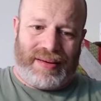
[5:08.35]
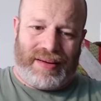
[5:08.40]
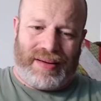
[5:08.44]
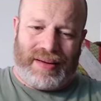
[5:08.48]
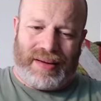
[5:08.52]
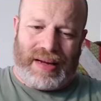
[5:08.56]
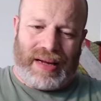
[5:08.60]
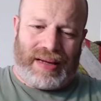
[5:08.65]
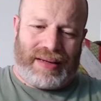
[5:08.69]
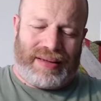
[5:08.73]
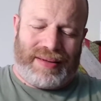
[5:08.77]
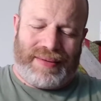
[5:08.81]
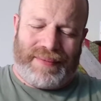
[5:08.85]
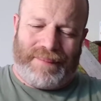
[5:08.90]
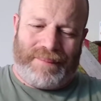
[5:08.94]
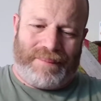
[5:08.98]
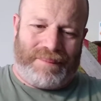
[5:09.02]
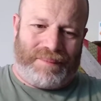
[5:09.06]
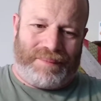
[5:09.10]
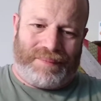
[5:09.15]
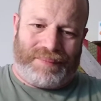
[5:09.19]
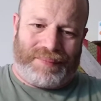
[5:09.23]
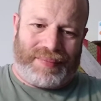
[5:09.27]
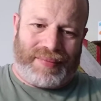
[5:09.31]
And
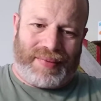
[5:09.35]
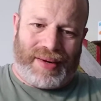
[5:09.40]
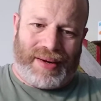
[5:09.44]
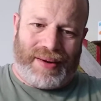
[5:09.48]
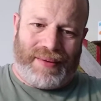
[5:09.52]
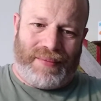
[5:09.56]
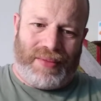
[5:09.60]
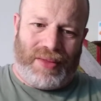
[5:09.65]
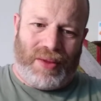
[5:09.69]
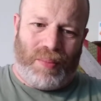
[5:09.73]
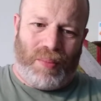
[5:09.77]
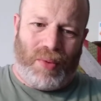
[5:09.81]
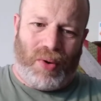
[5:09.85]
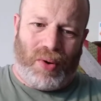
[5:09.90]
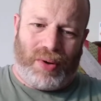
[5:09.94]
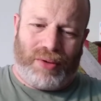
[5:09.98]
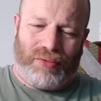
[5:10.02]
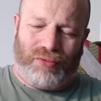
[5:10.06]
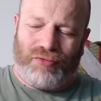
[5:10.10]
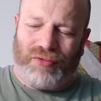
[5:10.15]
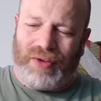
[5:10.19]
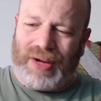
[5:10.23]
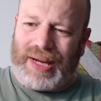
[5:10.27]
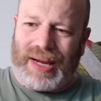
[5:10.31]
the more I'm
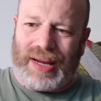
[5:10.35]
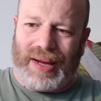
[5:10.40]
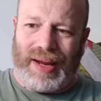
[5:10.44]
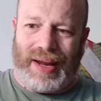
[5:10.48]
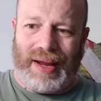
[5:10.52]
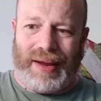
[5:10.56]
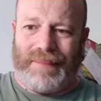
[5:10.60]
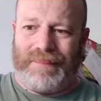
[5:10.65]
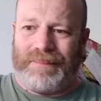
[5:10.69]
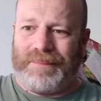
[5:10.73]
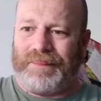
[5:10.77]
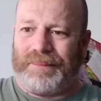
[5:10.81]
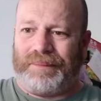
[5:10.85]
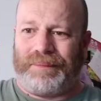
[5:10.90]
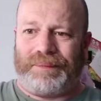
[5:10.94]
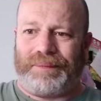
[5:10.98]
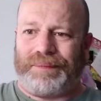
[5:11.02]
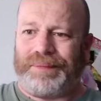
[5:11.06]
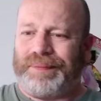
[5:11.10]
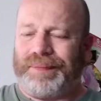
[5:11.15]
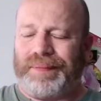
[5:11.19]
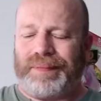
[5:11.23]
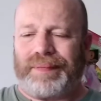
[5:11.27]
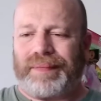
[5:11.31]
drinking it,
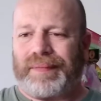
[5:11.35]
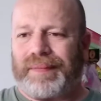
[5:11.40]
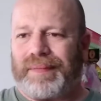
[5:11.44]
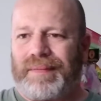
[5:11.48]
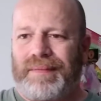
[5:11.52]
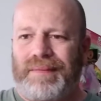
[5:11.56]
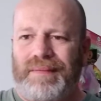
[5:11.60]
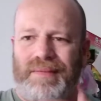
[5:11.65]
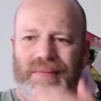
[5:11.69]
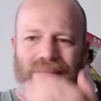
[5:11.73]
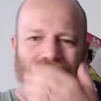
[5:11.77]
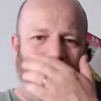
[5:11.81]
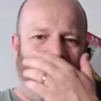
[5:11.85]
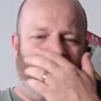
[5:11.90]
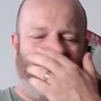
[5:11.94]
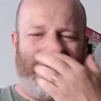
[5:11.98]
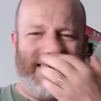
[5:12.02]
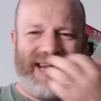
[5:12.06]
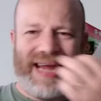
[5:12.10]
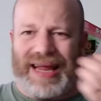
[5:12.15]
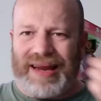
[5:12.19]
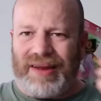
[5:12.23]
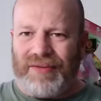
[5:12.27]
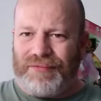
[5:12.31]
you
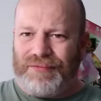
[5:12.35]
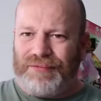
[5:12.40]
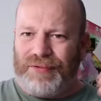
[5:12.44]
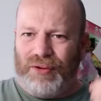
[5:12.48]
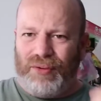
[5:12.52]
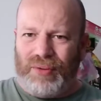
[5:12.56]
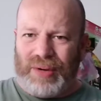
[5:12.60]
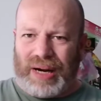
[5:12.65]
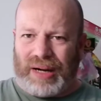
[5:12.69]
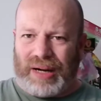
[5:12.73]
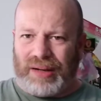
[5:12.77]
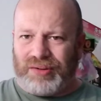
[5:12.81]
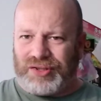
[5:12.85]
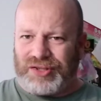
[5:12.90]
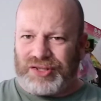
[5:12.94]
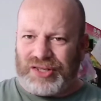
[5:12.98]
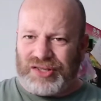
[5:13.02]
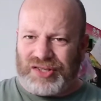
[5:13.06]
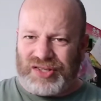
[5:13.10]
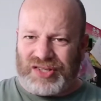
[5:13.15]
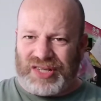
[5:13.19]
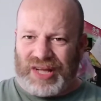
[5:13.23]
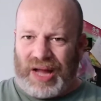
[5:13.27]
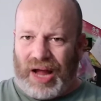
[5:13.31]
get the fruit notes
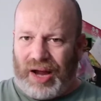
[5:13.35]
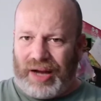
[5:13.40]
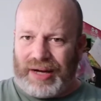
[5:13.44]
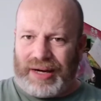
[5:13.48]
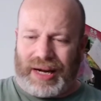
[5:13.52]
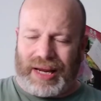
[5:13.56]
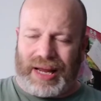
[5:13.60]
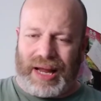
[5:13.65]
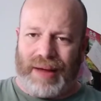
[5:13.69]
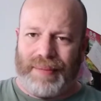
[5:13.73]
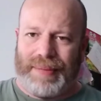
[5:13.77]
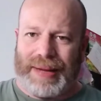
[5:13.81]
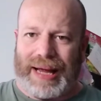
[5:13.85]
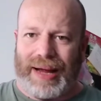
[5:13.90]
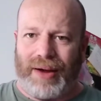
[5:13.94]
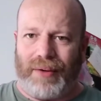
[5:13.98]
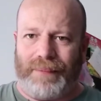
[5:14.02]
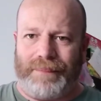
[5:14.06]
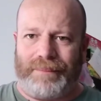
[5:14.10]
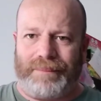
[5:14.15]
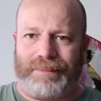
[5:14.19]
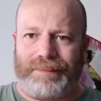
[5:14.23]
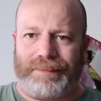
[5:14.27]
just starting to come out.